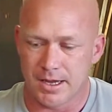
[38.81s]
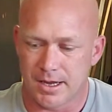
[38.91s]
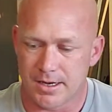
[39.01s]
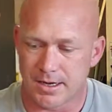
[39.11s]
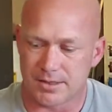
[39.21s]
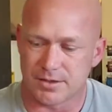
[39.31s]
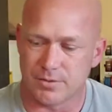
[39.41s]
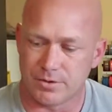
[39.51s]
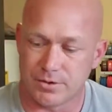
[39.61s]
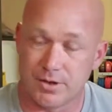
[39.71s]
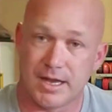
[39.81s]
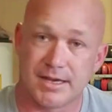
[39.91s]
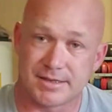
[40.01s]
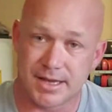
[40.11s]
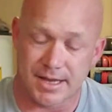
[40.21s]
And so we'll
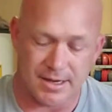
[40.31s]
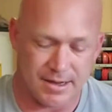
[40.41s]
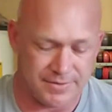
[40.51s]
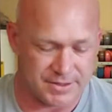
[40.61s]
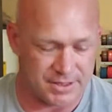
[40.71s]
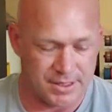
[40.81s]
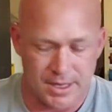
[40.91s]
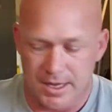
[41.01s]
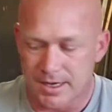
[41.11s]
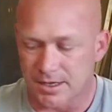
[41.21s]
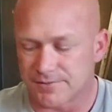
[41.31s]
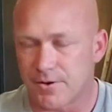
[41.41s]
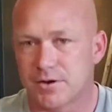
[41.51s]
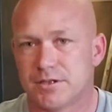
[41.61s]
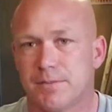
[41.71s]
utilize that, obviously. Now, as
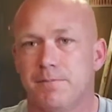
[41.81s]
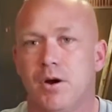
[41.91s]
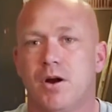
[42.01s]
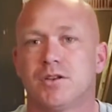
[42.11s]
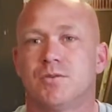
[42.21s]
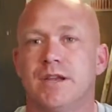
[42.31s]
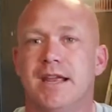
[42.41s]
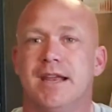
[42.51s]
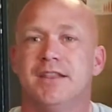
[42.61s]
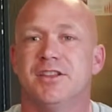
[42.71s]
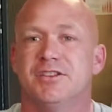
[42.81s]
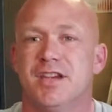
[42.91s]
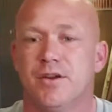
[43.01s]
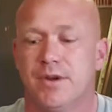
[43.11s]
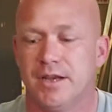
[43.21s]
far as the parts we need and the
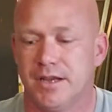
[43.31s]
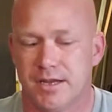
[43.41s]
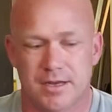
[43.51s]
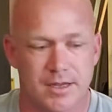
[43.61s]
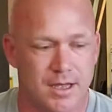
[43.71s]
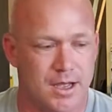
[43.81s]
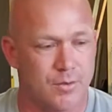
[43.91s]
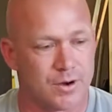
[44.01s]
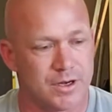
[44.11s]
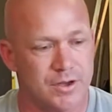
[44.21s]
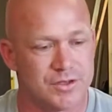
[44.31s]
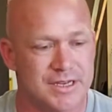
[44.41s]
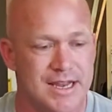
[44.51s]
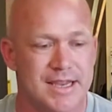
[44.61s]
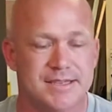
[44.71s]
jig we need, we're going to use
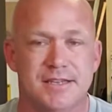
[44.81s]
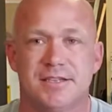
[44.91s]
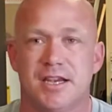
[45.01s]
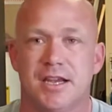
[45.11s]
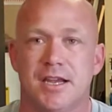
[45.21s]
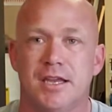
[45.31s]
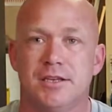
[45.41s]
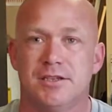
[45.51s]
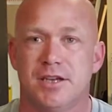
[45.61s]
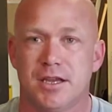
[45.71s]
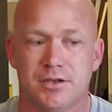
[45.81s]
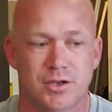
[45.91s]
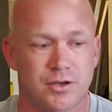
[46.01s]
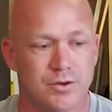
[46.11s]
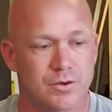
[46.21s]
an Easy Jig Gen
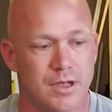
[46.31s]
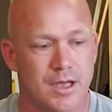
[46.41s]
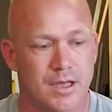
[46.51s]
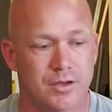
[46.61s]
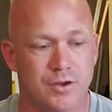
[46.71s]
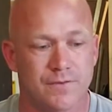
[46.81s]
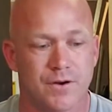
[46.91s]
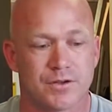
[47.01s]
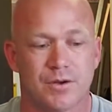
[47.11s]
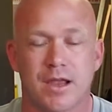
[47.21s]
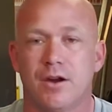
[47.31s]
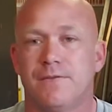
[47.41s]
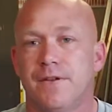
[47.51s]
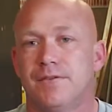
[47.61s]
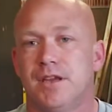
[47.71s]
2 Universal
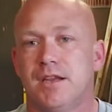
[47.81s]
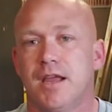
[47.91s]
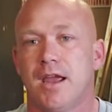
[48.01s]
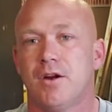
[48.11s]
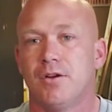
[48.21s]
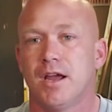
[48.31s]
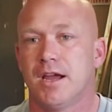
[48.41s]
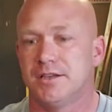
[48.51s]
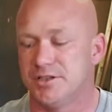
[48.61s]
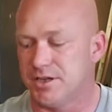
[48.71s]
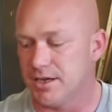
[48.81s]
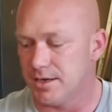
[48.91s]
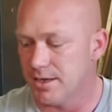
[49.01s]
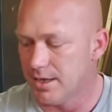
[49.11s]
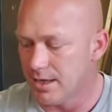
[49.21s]
AR-15, AR-9
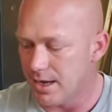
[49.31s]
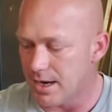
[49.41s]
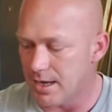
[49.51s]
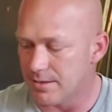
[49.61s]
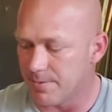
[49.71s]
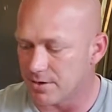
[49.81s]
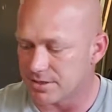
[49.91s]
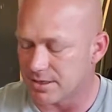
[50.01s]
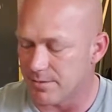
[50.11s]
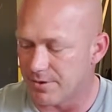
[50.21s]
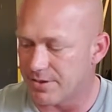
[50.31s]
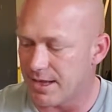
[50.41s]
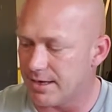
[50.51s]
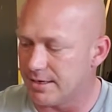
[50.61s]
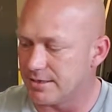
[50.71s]
jig. And the parts that come with
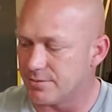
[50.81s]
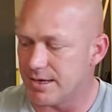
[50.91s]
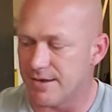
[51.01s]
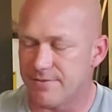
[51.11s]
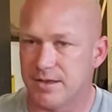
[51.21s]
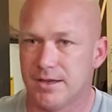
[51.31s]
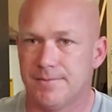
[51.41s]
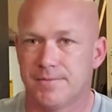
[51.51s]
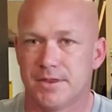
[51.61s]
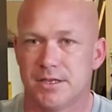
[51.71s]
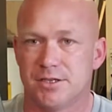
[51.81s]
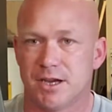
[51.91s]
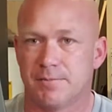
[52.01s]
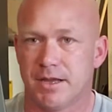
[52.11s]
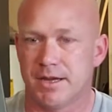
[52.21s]
that is we have the
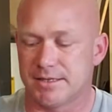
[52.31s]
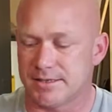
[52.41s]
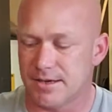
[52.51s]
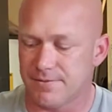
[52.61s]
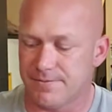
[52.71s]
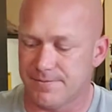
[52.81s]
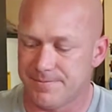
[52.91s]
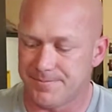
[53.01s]
jig plate itself.